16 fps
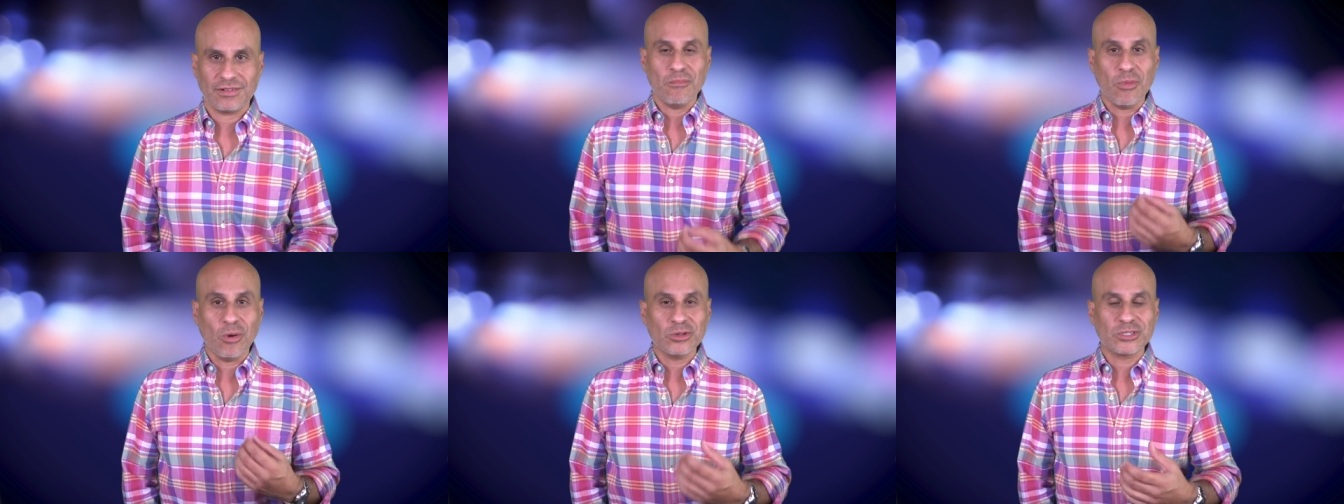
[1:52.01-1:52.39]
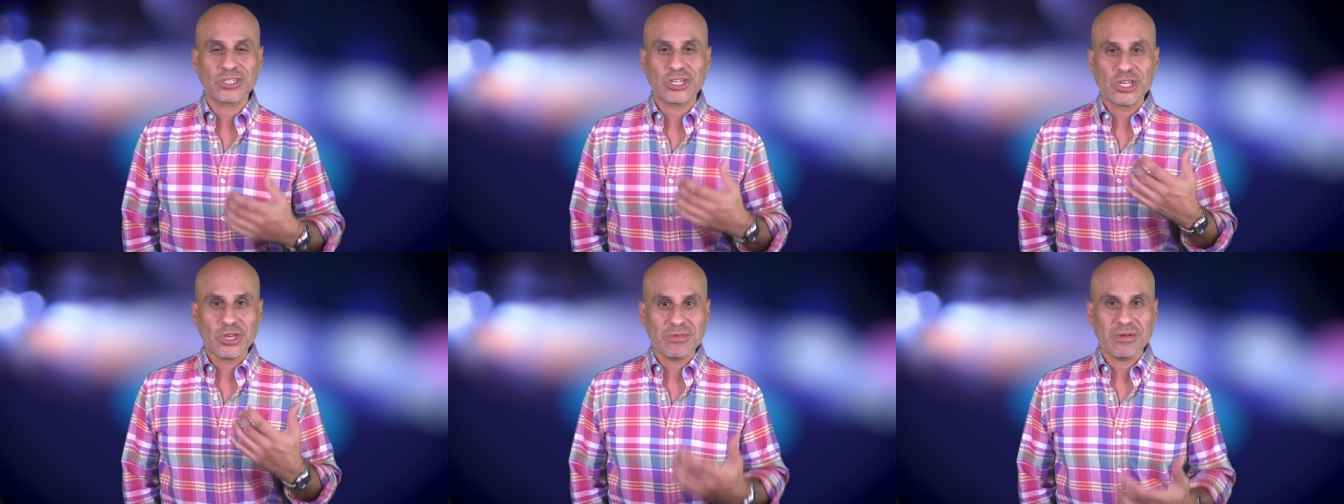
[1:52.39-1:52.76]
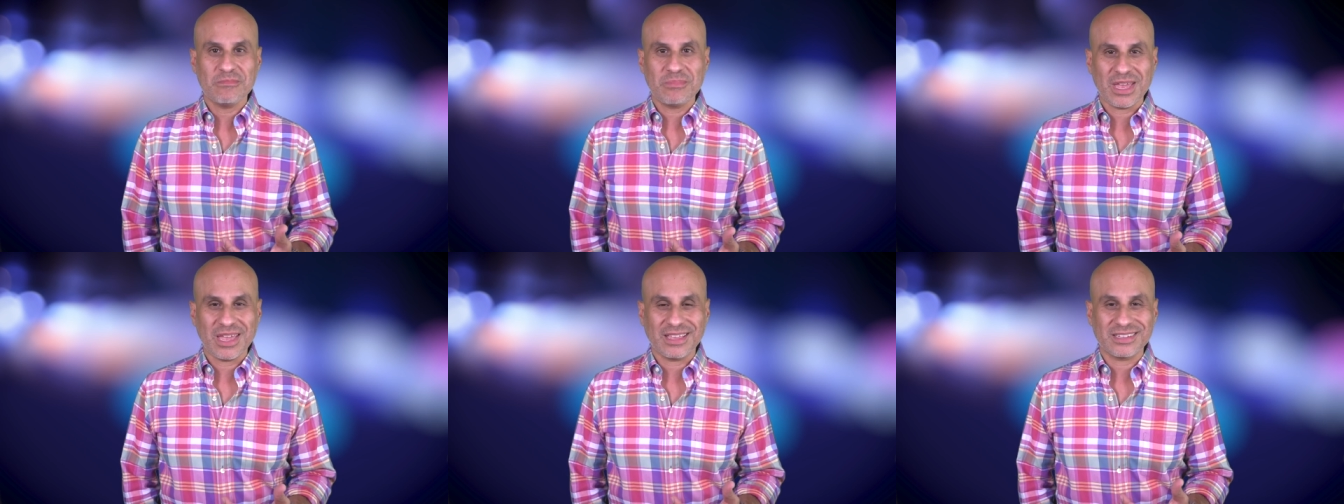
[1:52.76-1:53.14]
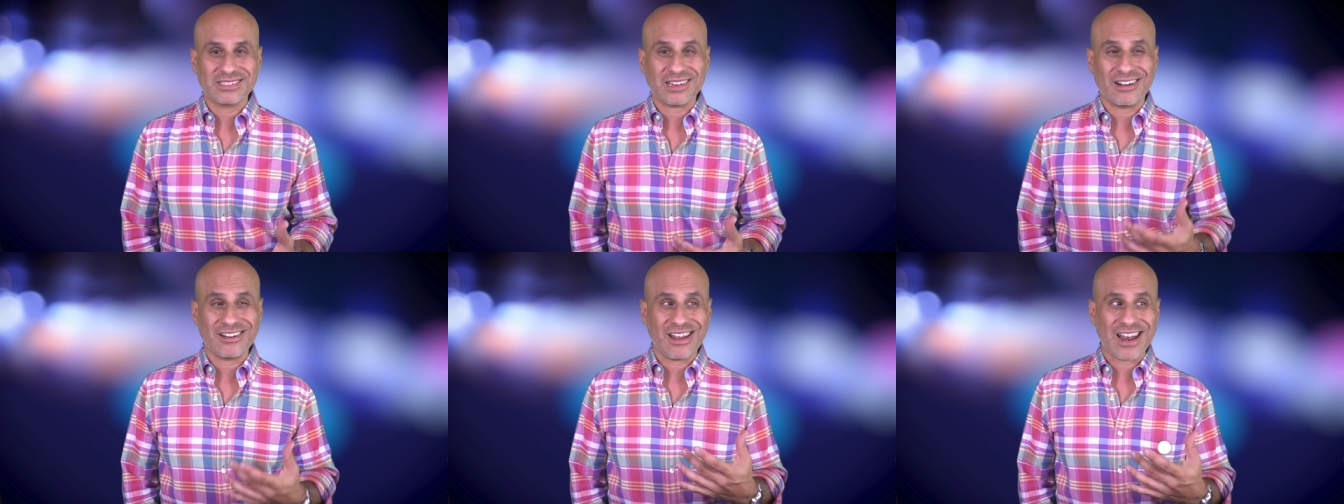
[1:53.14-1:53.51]
Most human
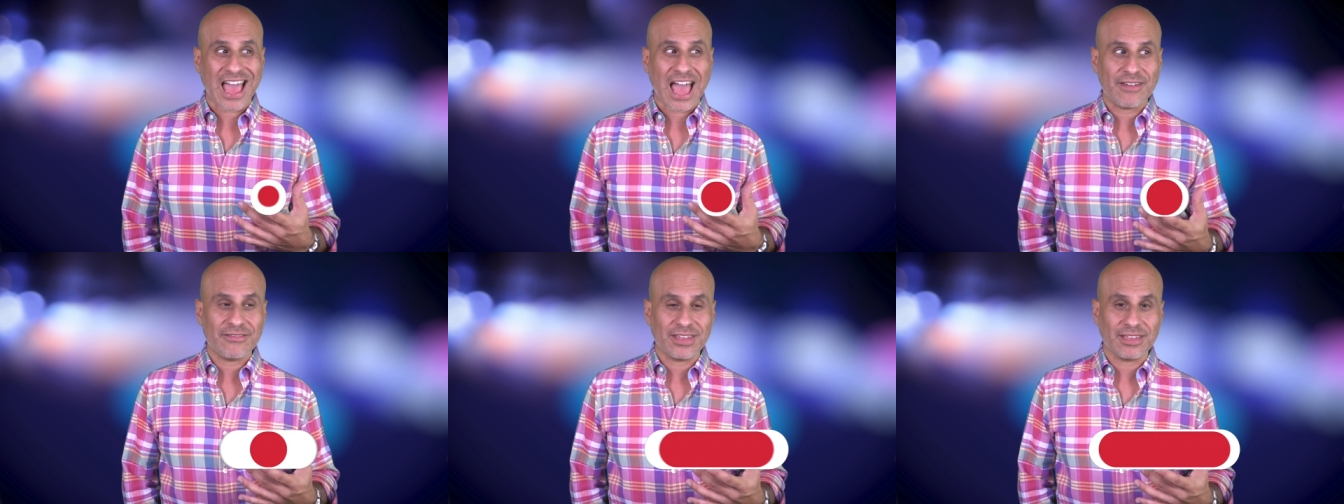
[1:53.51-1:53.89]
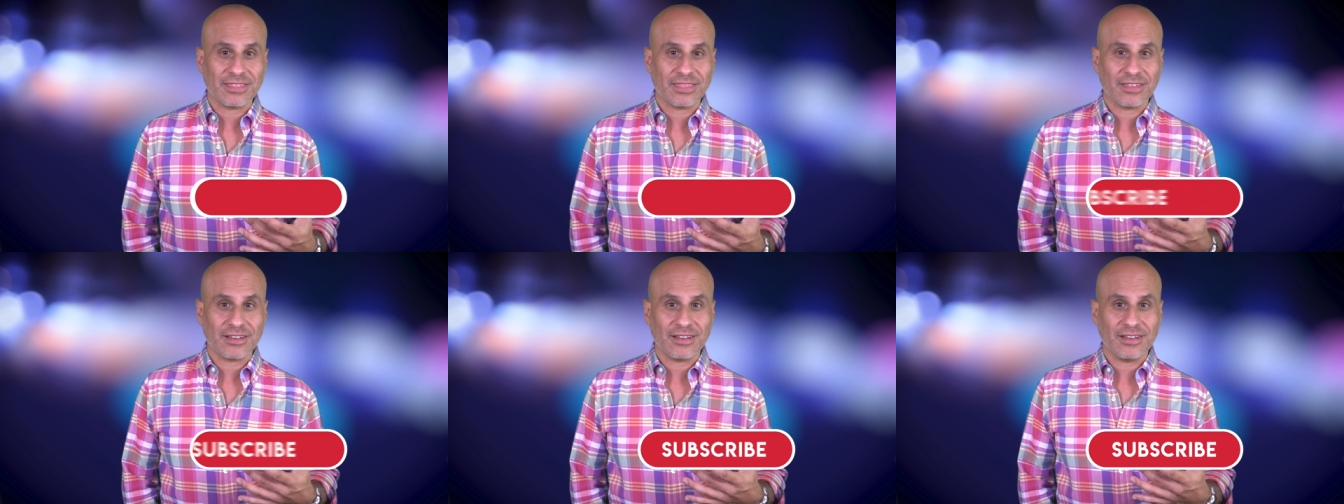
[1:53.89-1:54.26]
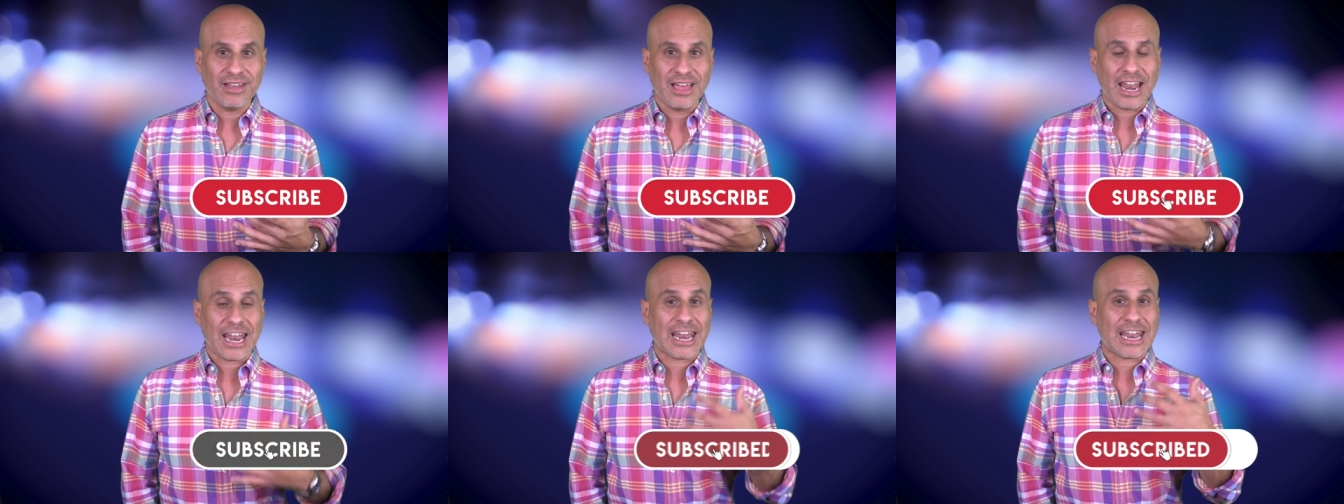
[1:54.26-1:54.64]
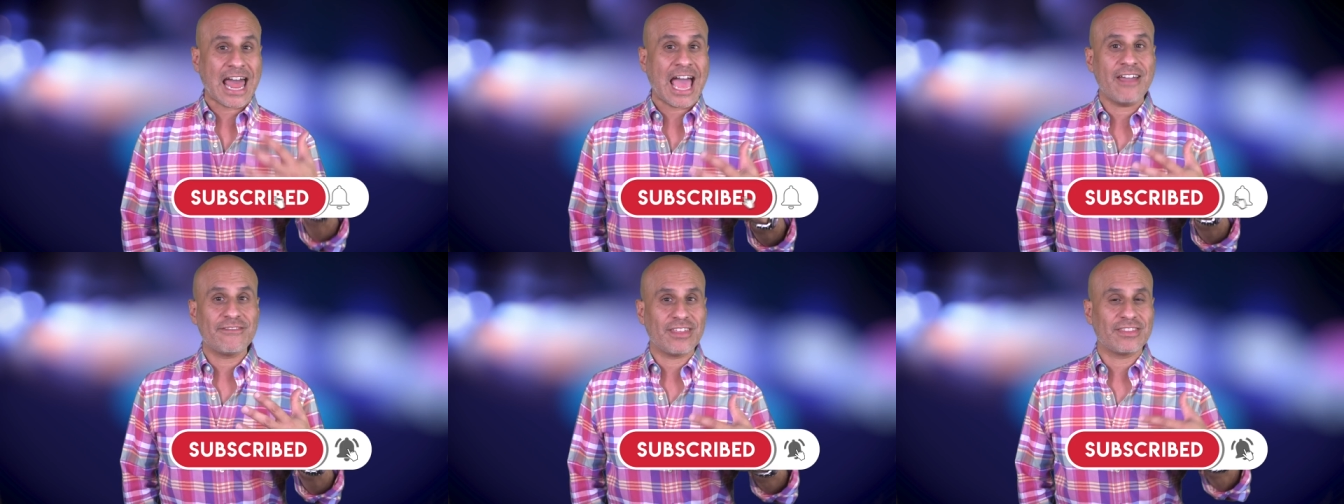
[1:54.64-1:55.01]
beings are not having the
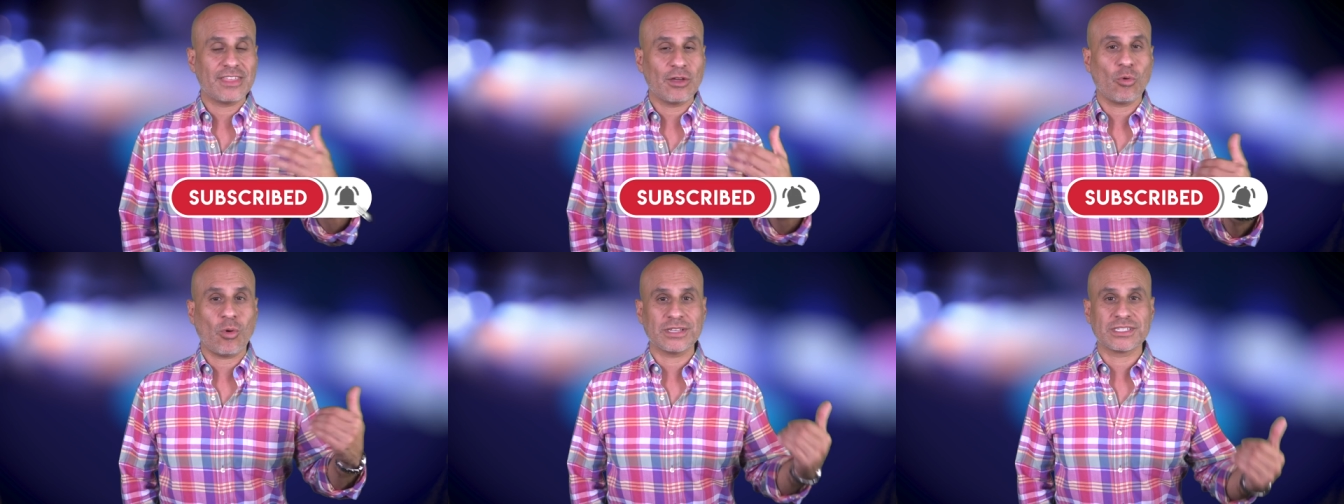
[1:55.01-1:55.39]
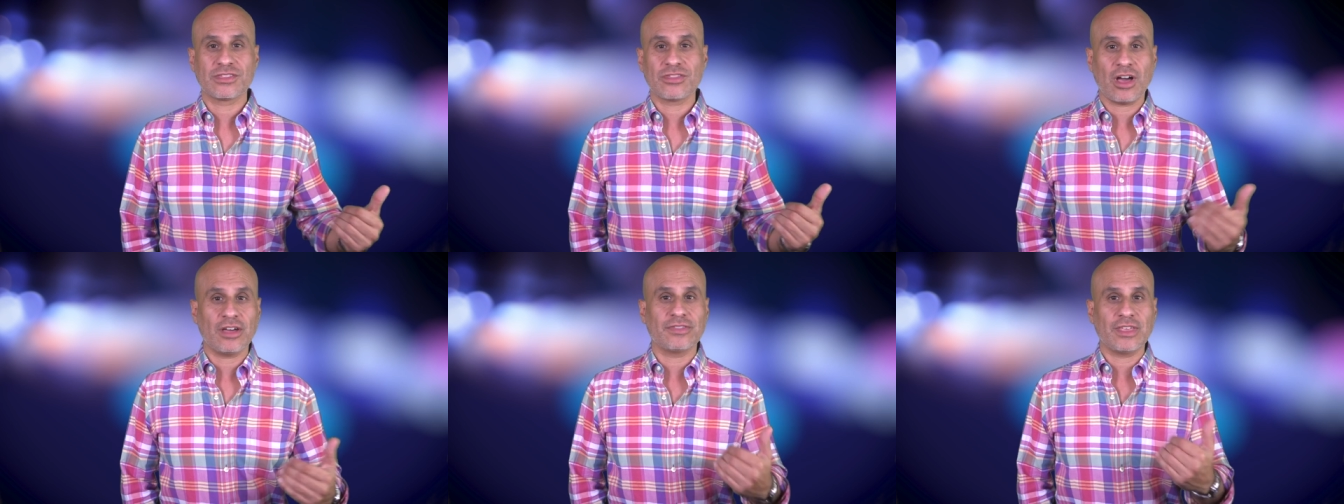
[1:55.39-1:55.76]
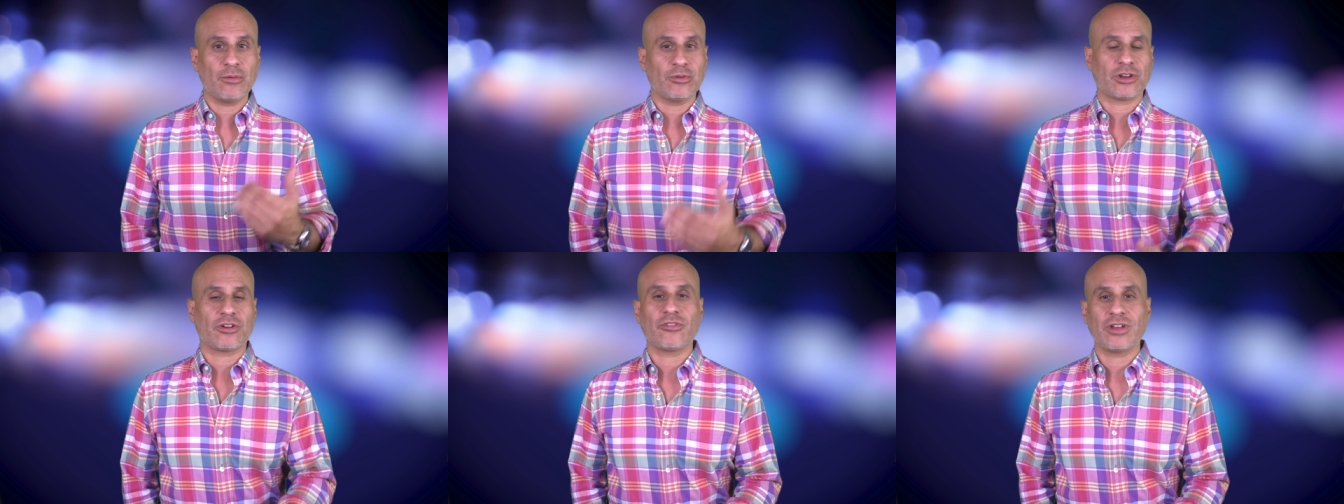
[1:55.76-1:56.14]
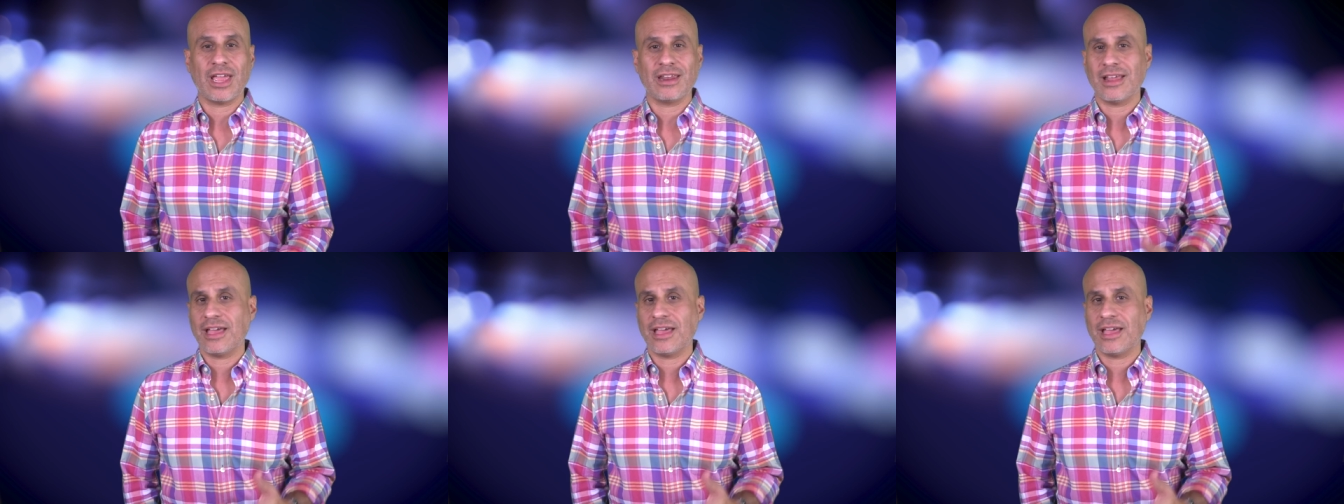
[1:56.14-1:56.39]
life that they once thought they would create.